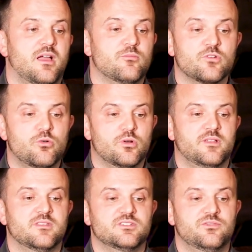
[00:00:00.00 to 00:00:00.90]
I'm
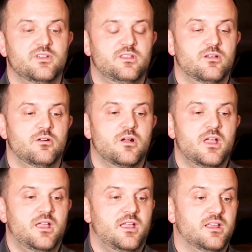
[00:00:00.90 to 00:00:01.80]
recording this video
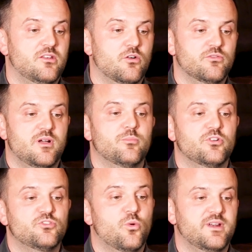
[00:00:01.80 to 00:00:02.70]
in
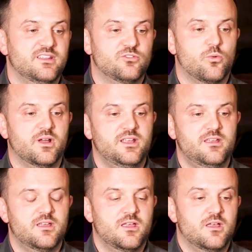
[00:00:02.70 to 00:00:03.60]
November 2020.